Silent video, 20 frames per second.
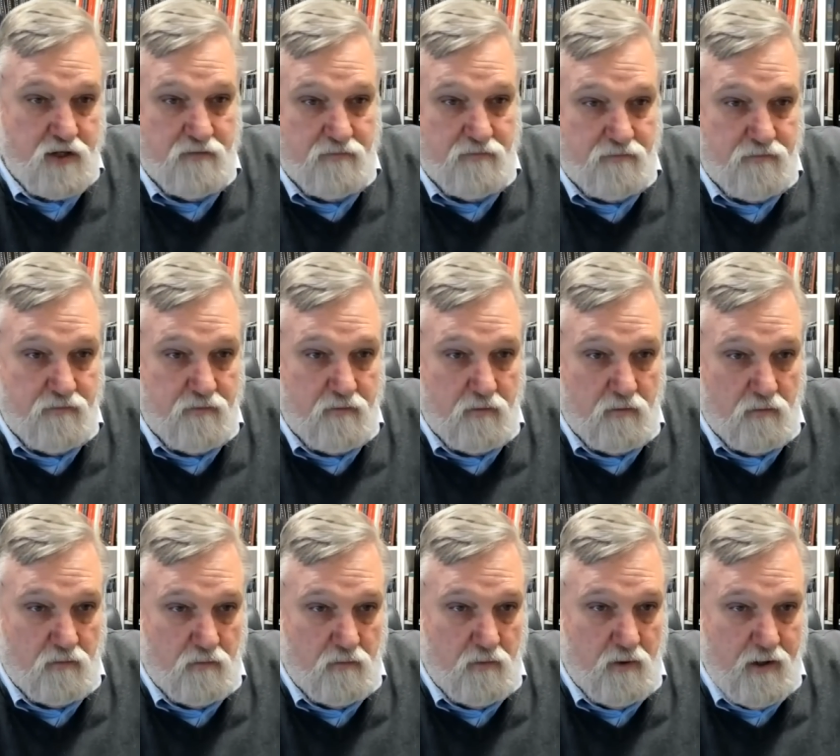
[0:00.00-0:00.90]
of
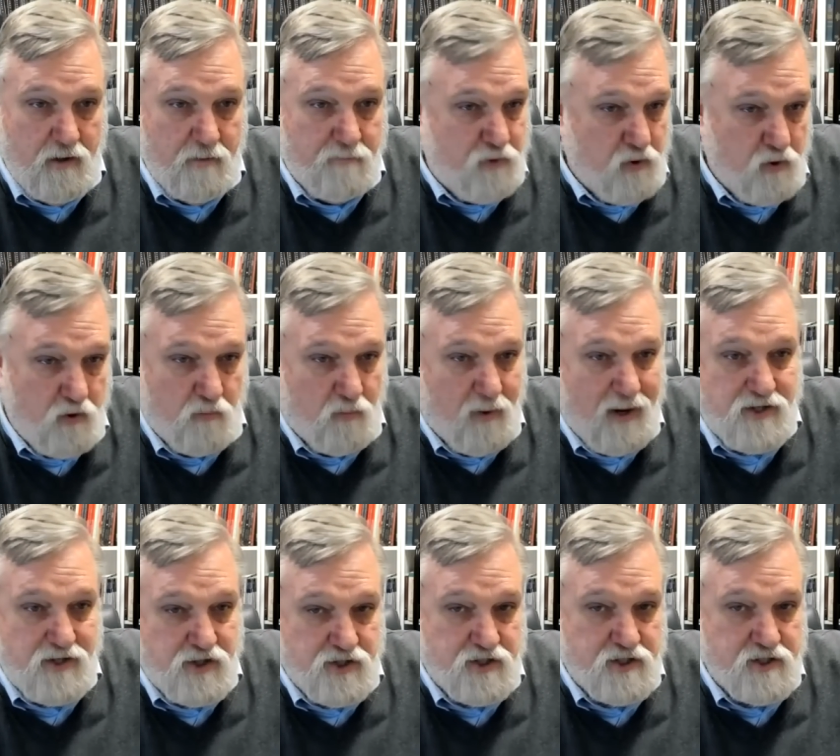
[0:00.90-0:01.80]
uh, imputed
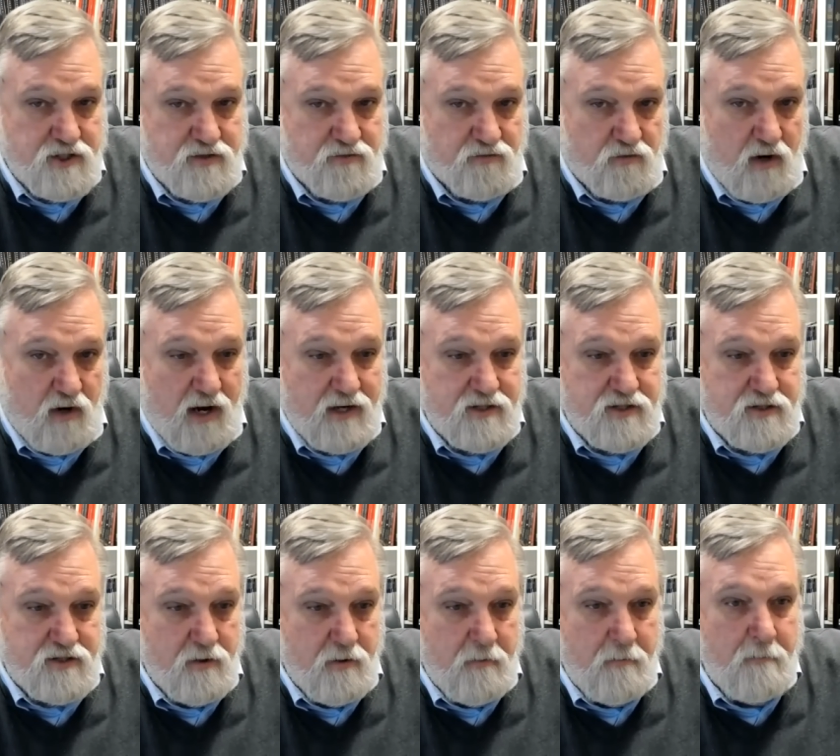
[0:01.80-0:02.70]
righteousness of Christ,
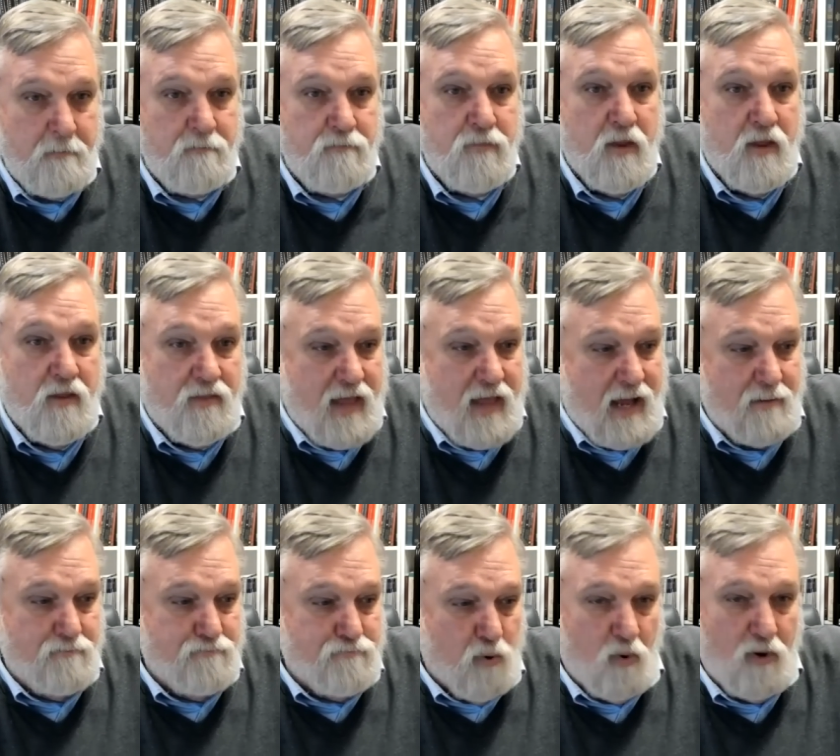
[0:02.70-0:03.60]
that
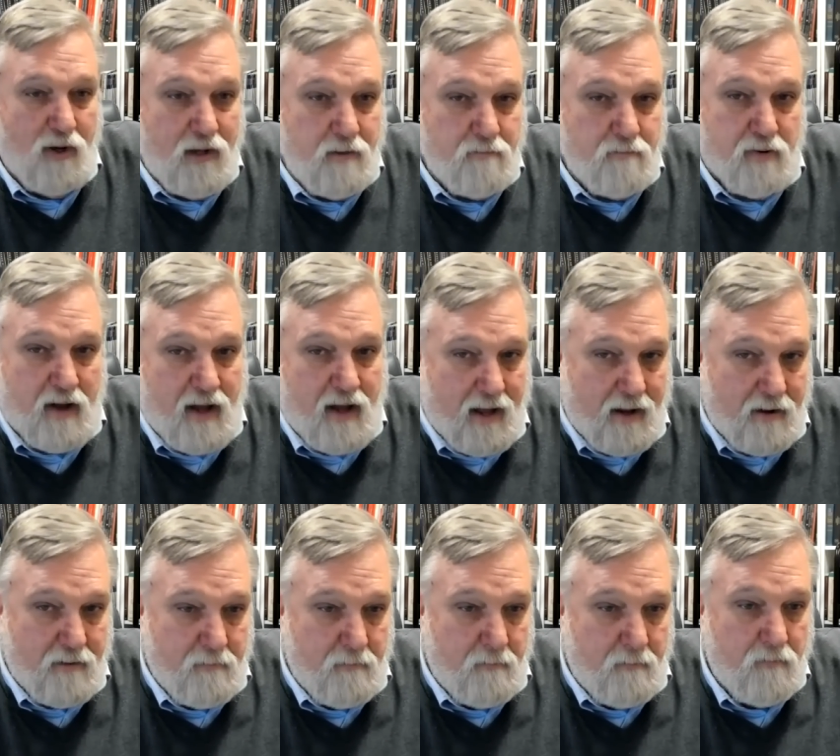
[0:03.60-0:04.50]
boiling pot
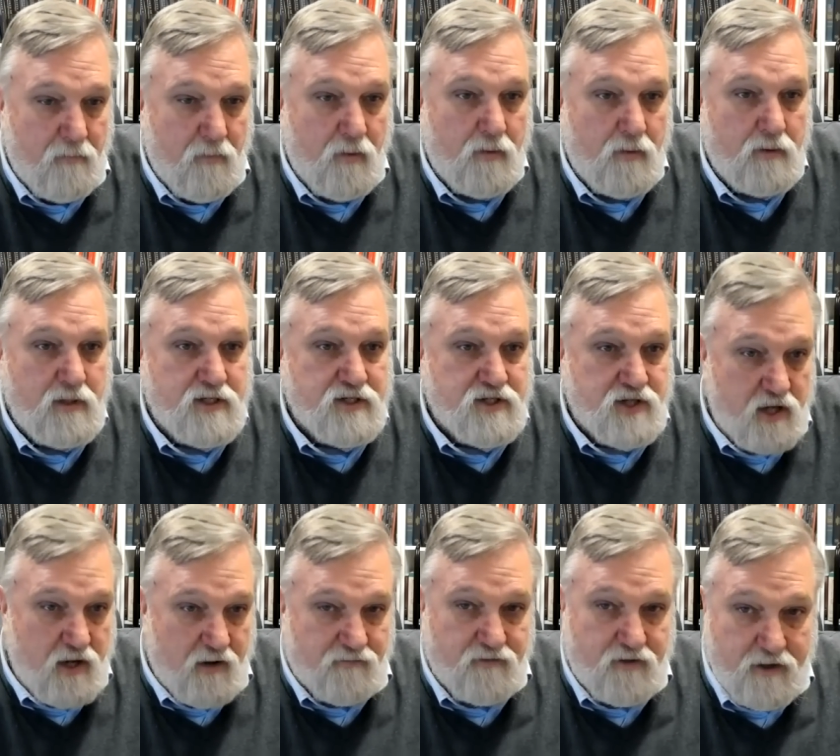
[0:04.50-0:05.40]
is
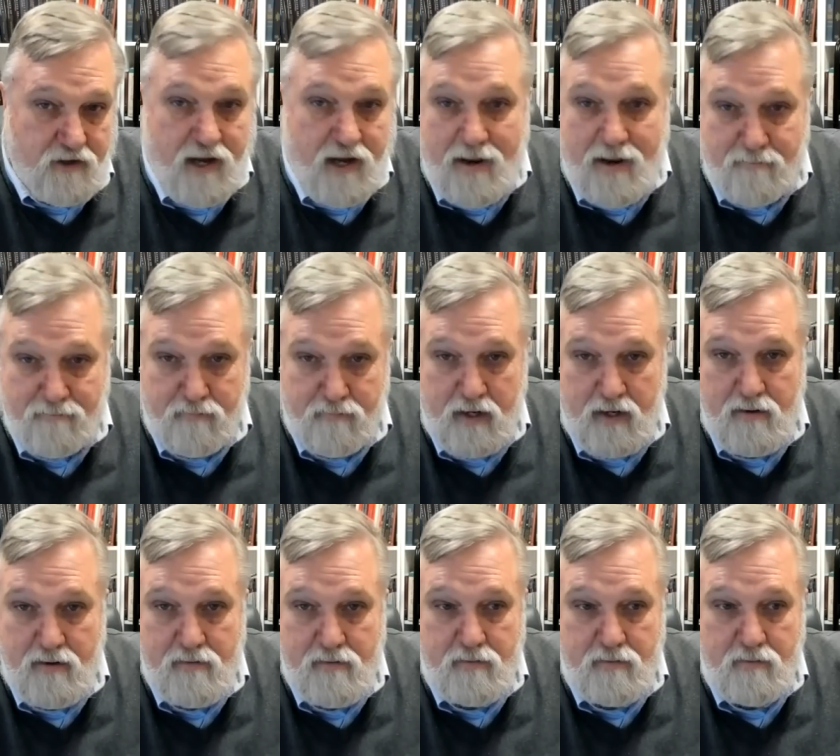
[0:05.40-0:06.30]
enough to damn me
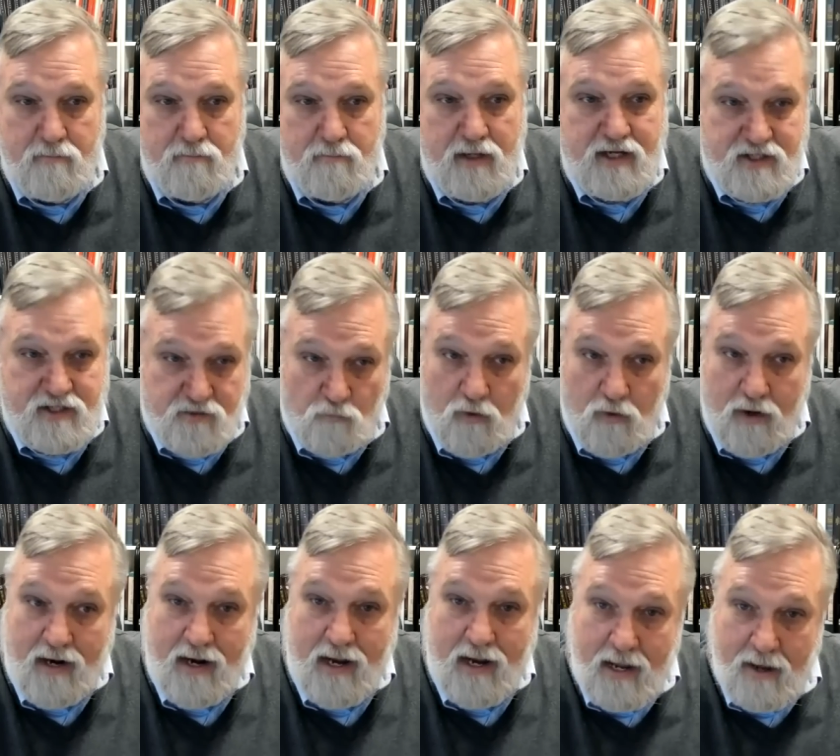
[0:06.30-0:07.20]
because of what
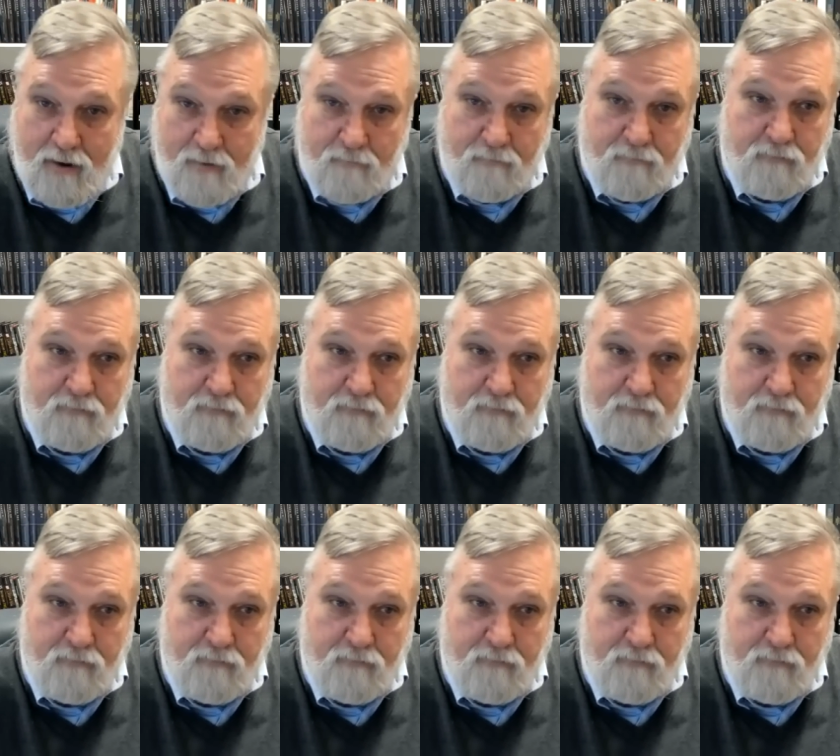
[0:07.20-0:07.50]
I am.